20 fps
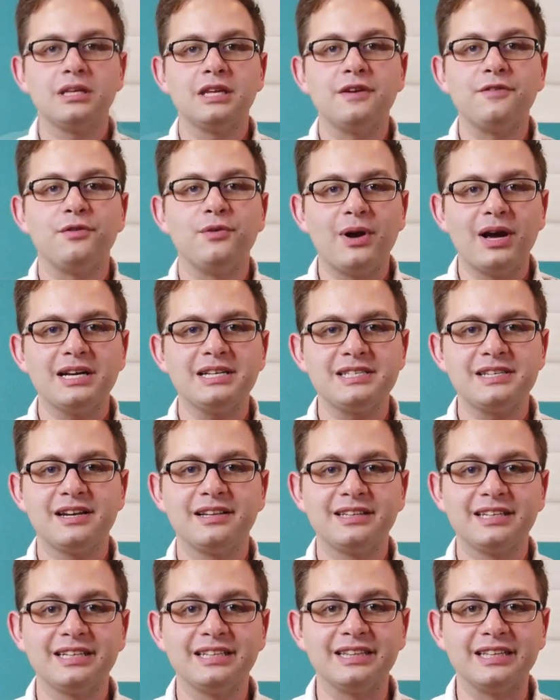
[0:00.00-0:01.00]
If you
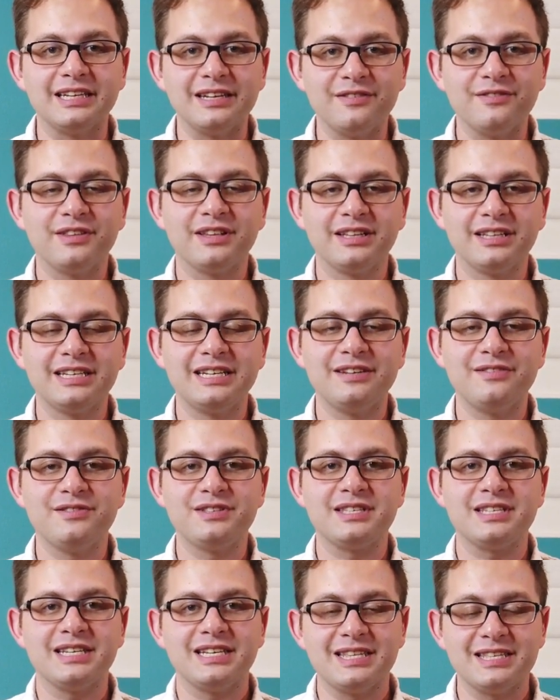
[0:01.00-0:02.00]
accidentally leave the
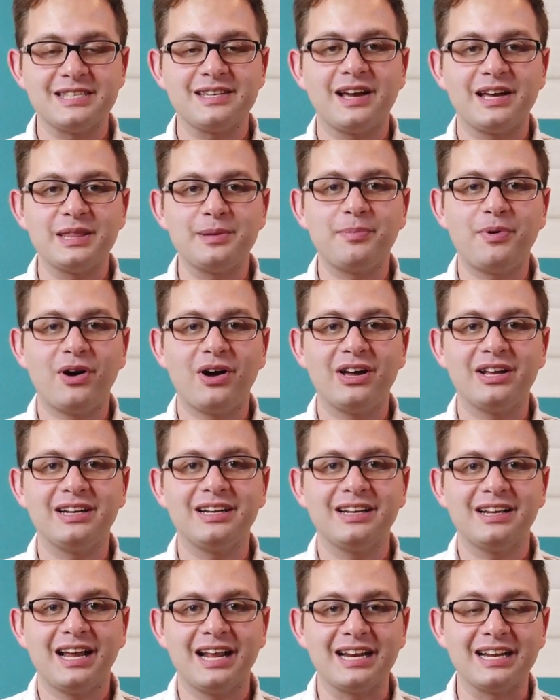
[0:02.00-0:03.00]
leaves inside the
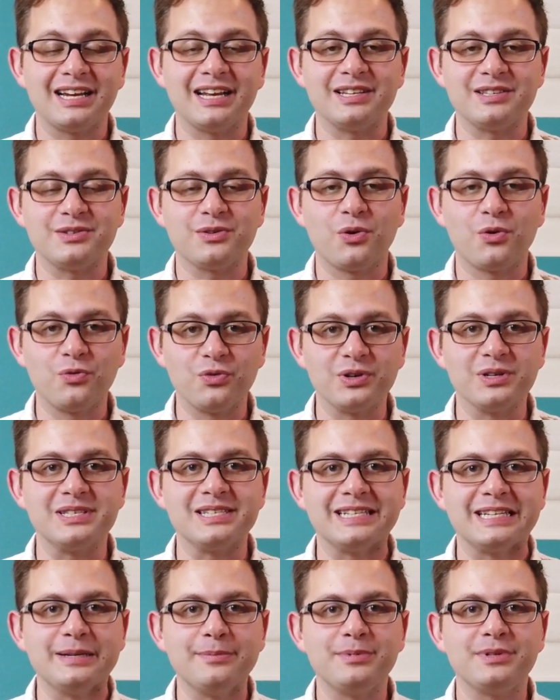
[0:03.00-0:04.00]
pot and it gets
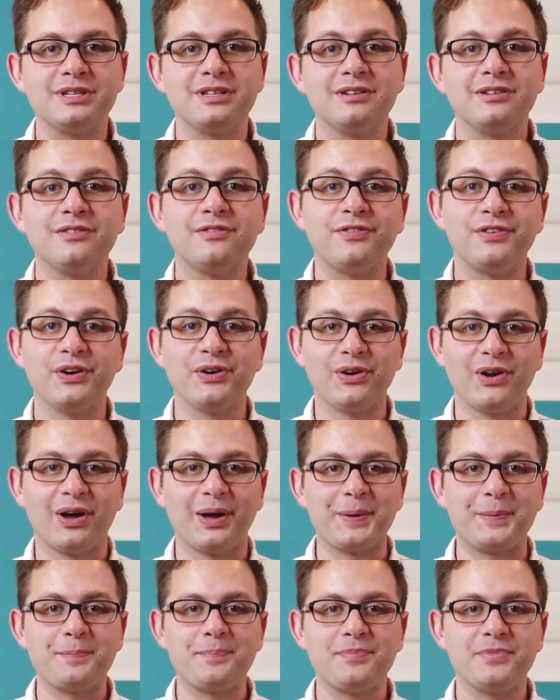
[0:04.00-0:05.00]
oversteeped, fear
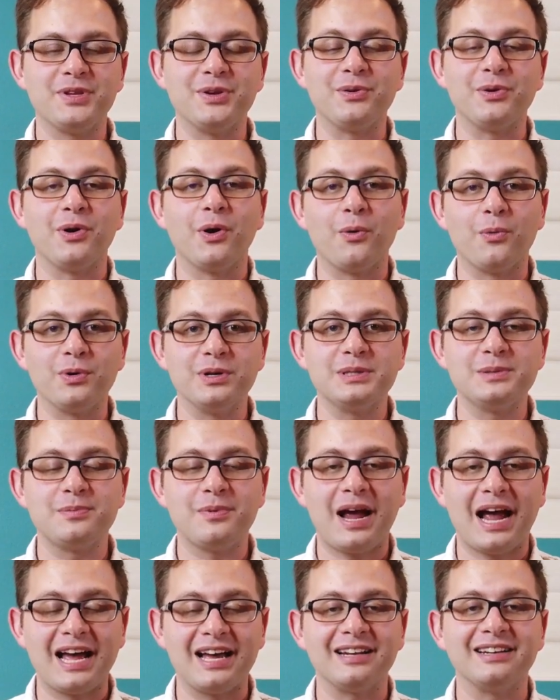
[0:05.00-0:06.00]
not. You can always
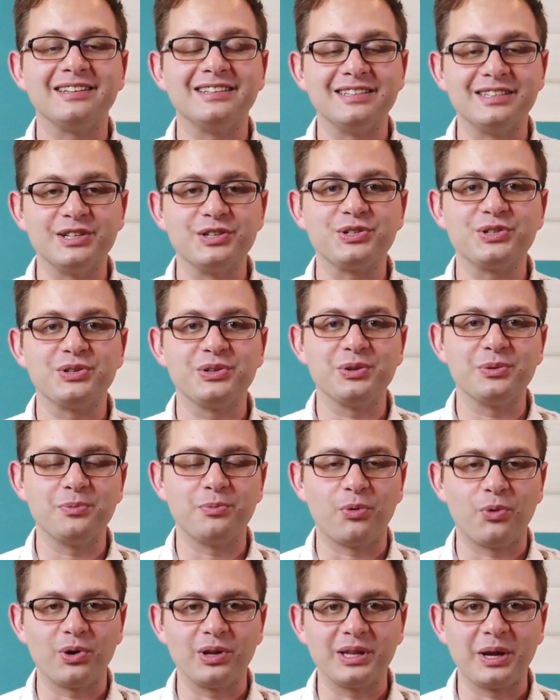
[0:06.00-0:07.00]
add additional
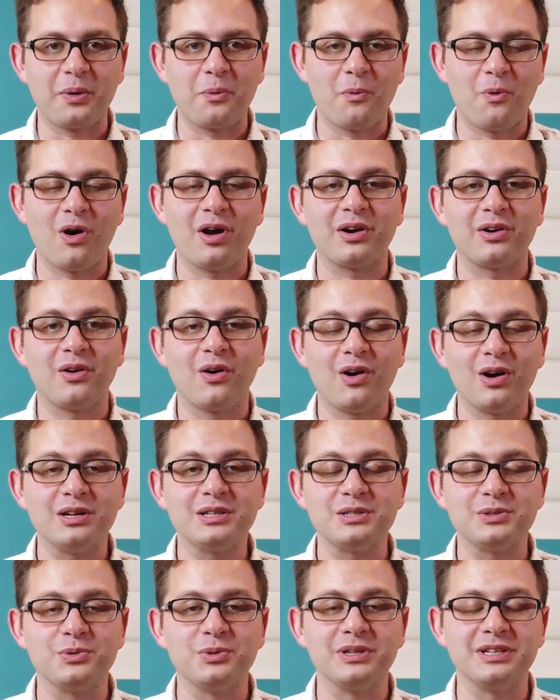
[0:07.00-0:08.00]
boiling water
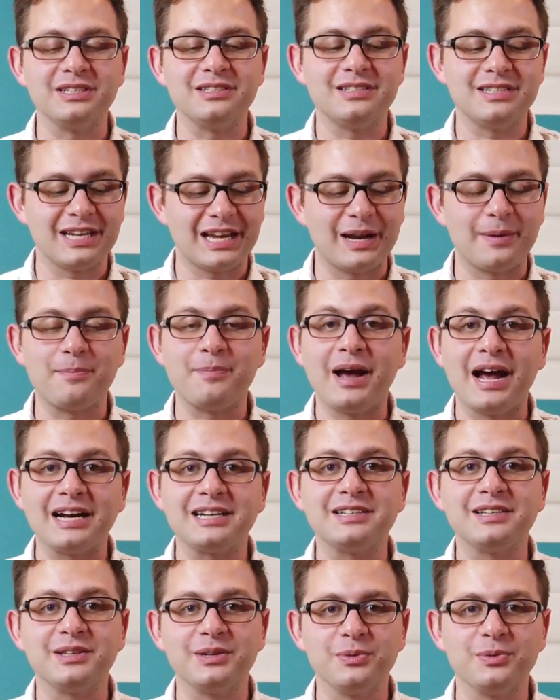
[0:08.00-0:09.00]
onto it to get it back
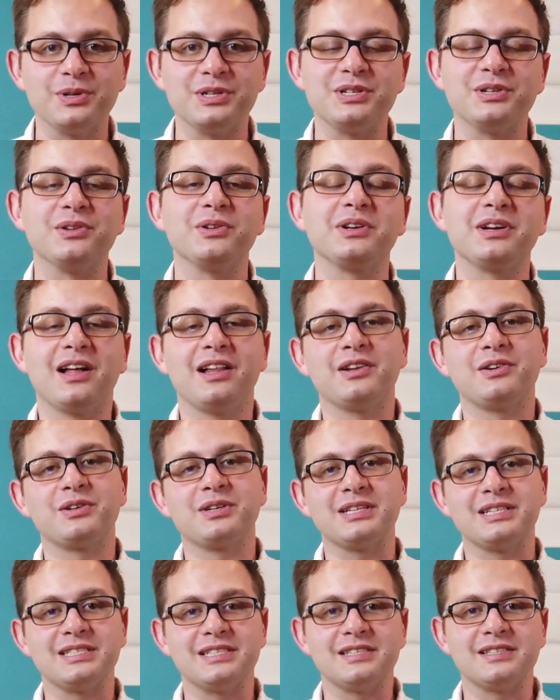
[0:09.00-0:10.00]
to the original color and
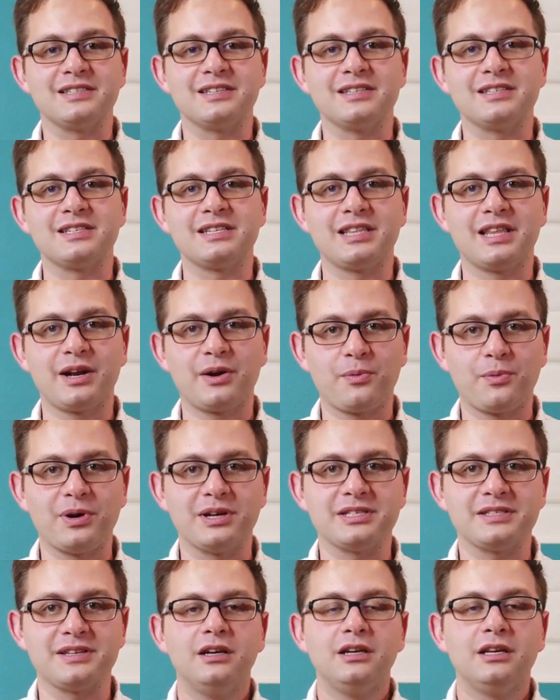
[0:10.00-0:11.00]
consistency that it
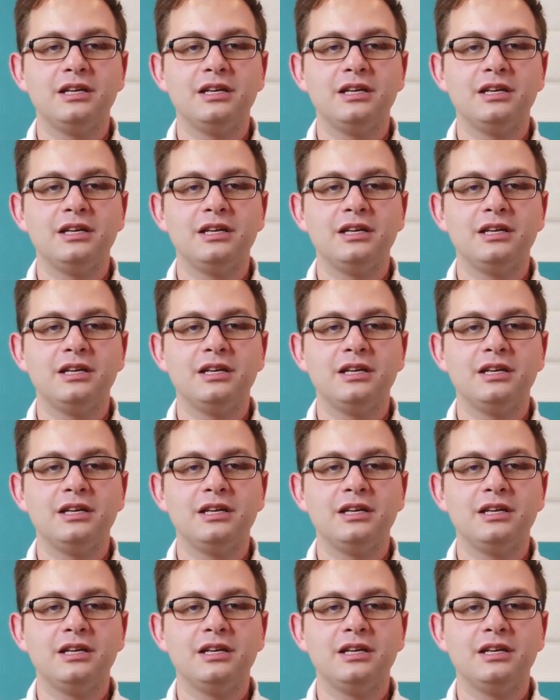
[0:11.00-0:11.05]
was.